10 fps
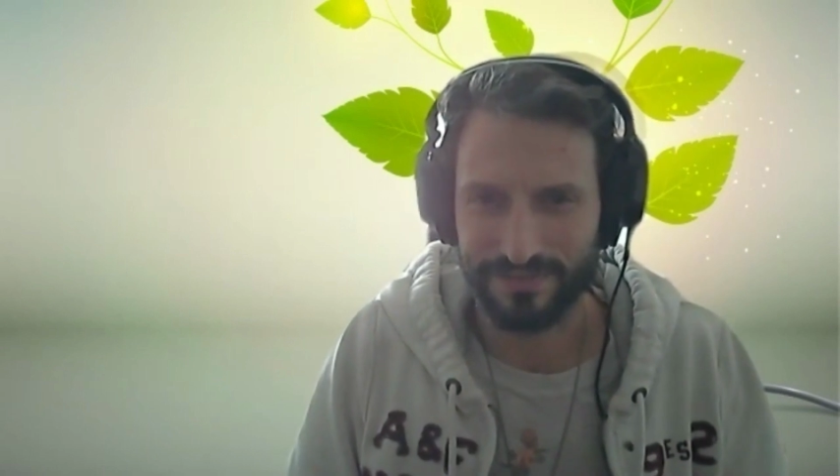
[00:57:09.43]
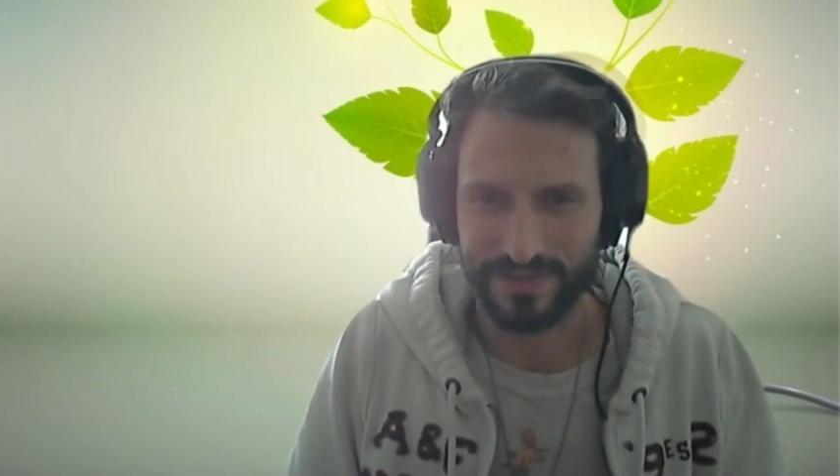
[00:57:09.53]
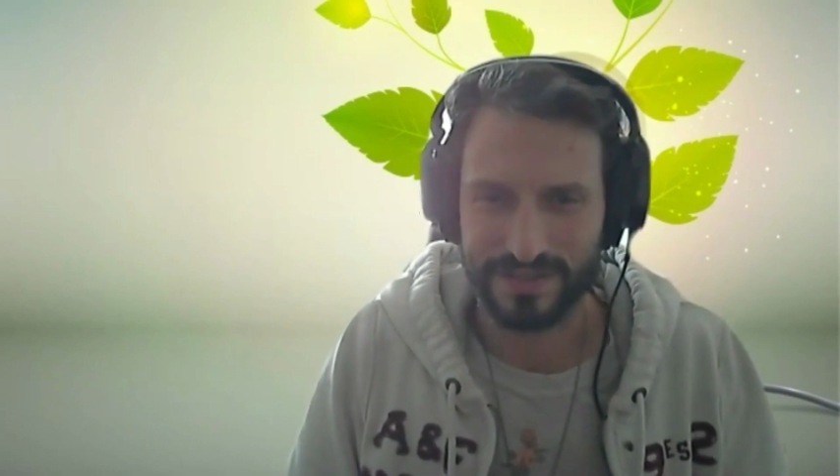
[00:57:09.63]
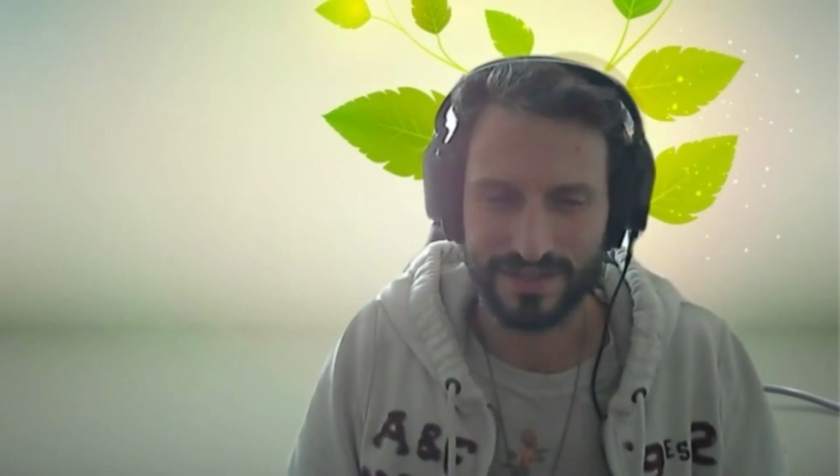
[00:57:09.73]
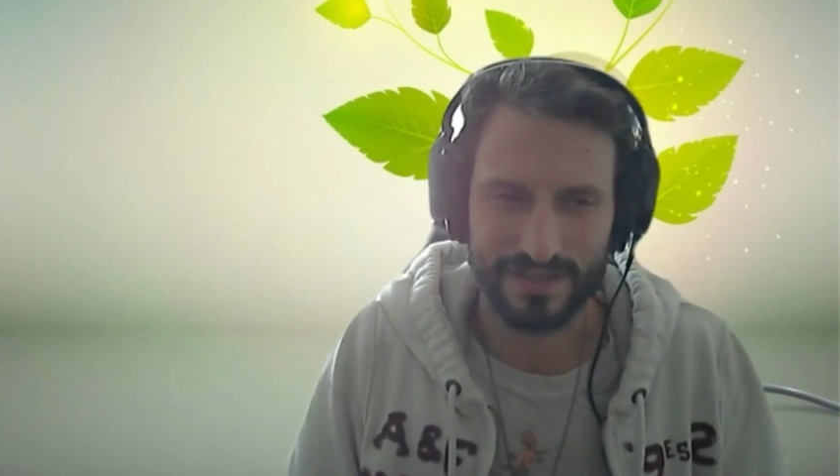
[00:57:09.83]
I
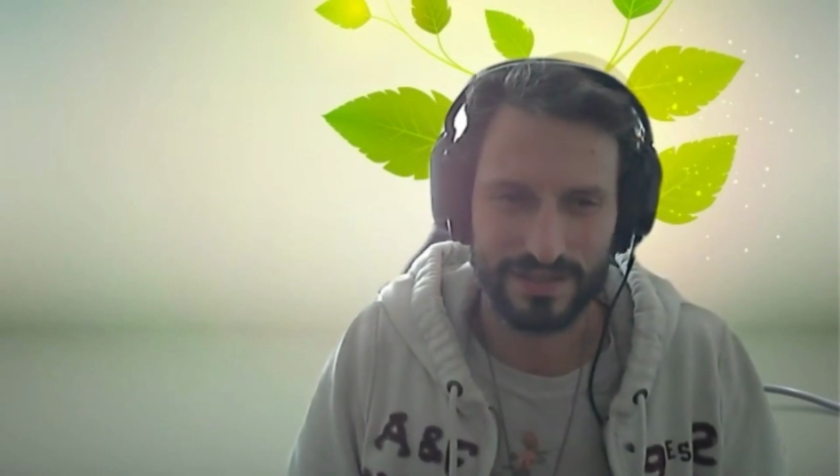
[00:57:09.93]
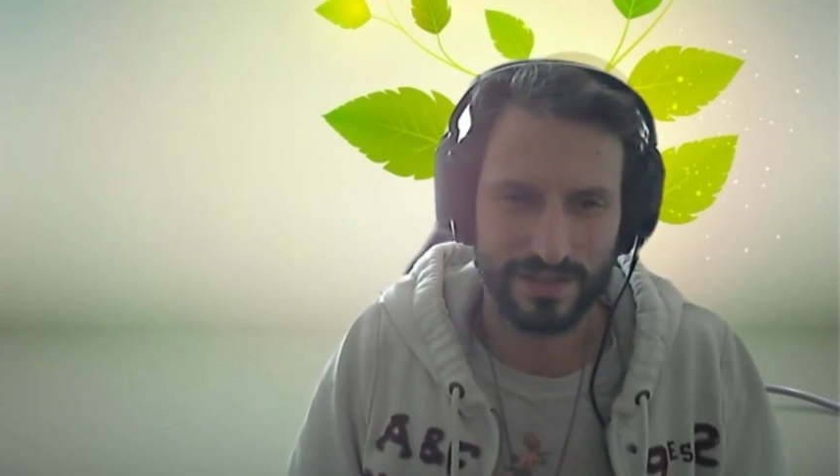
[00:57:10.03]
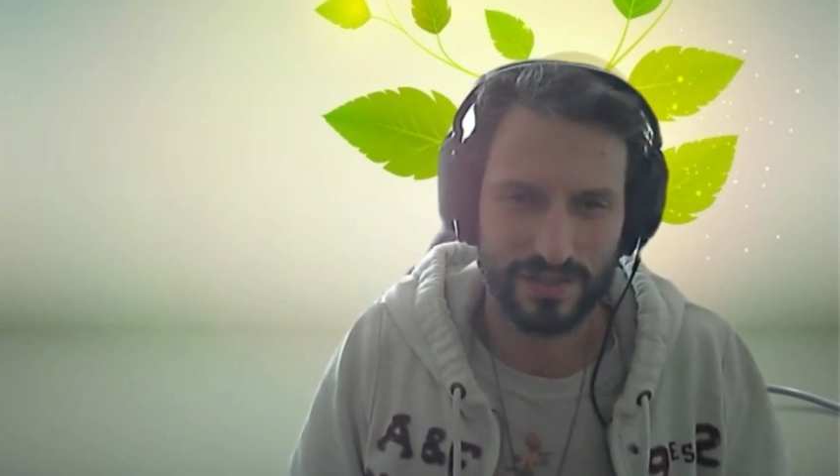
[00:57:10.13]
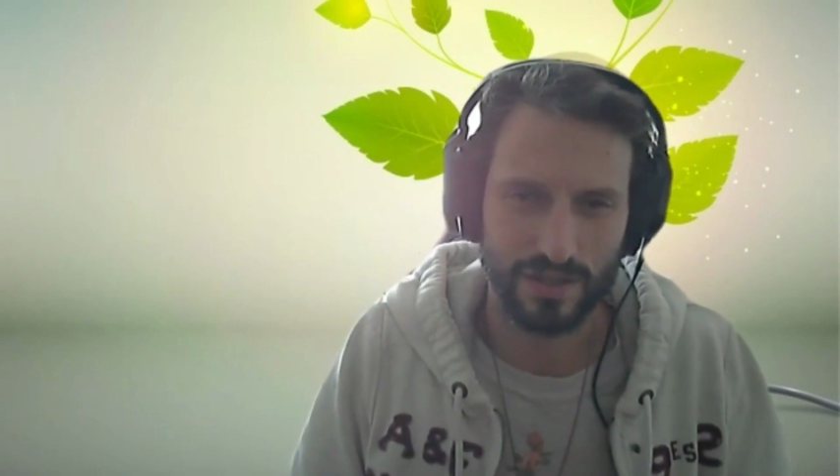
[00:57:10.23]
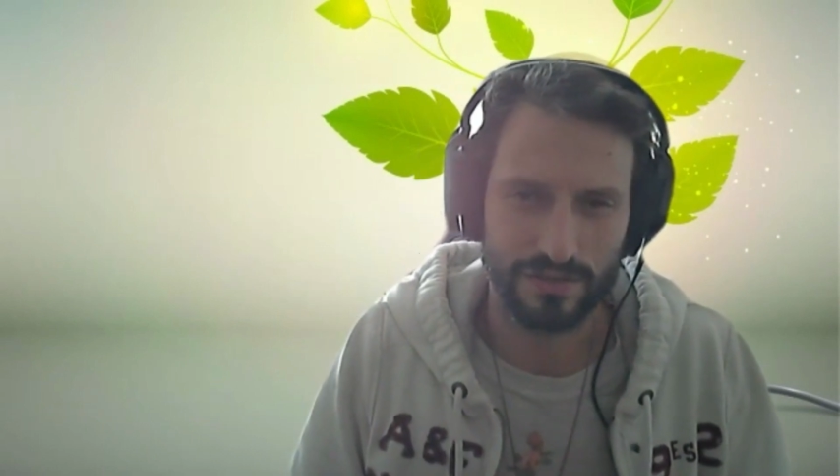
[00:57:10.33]
have this
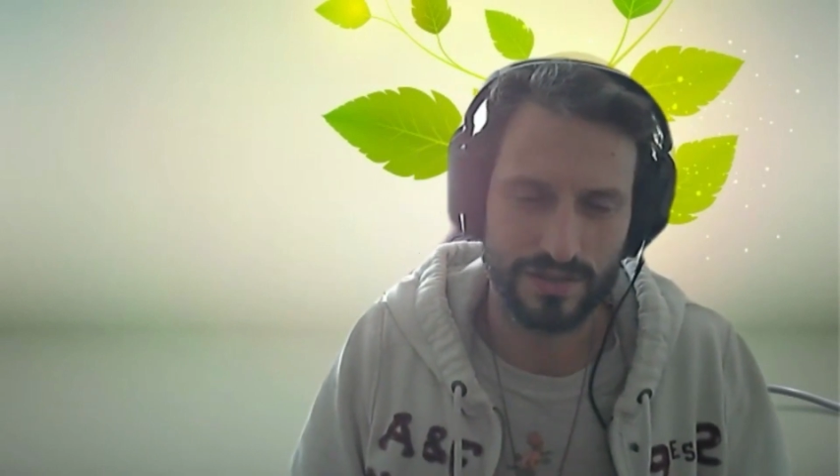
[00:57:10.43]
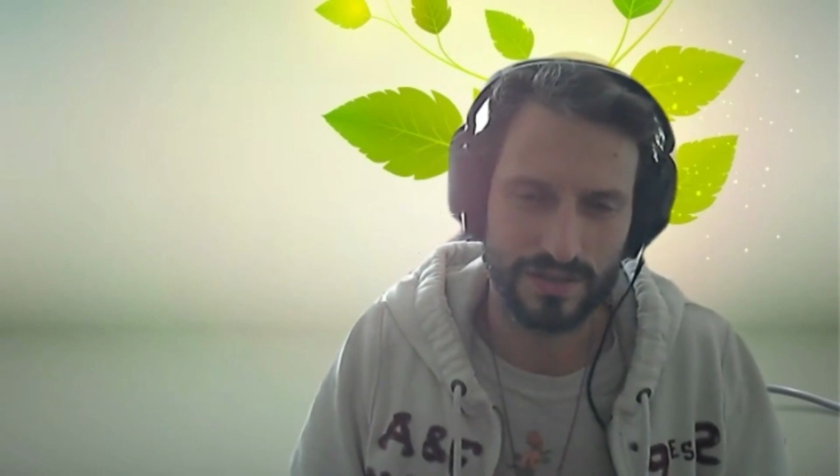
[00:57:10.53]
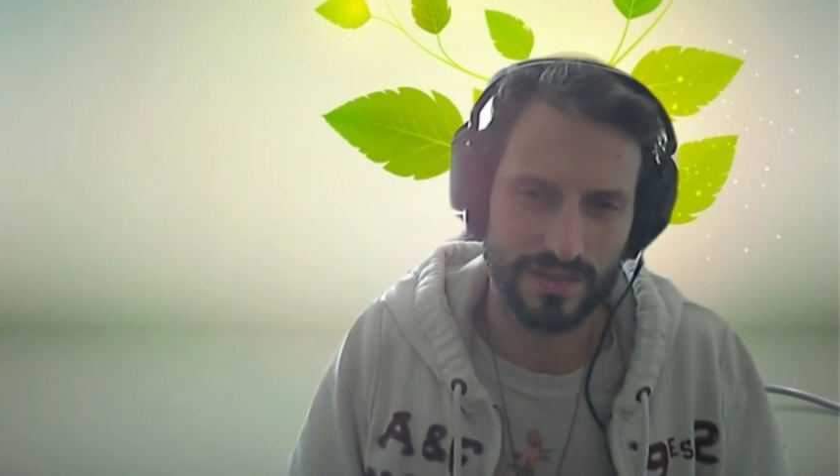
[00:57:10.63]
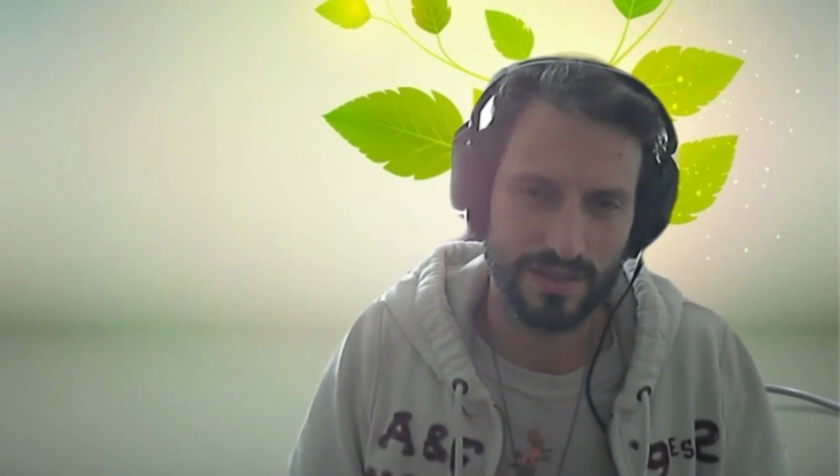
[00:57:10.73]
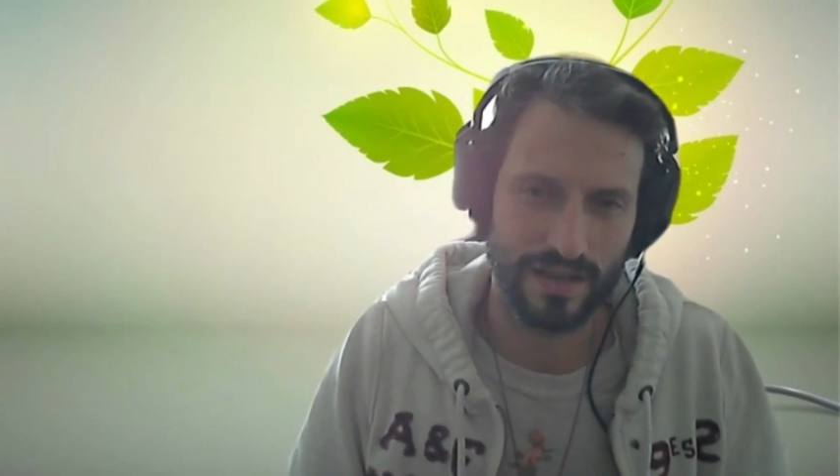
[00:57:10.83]

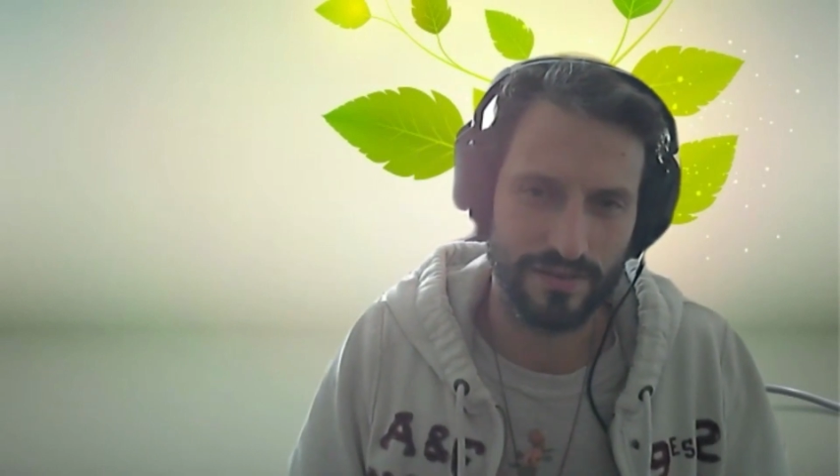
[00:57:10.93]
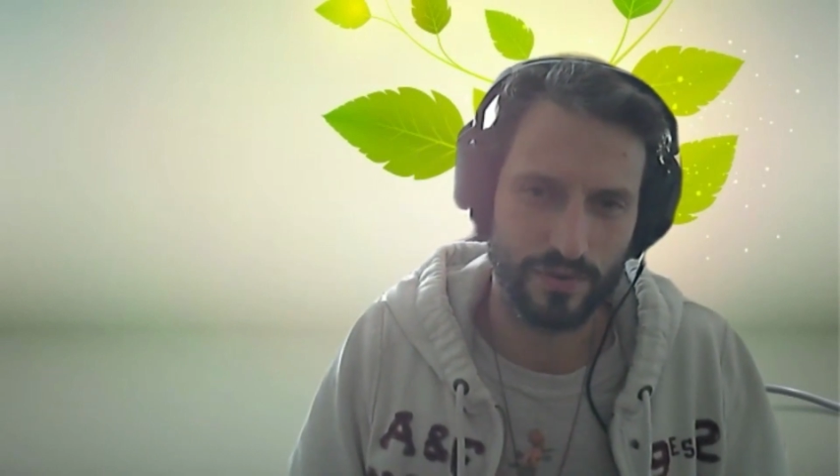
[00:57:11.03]
consultancy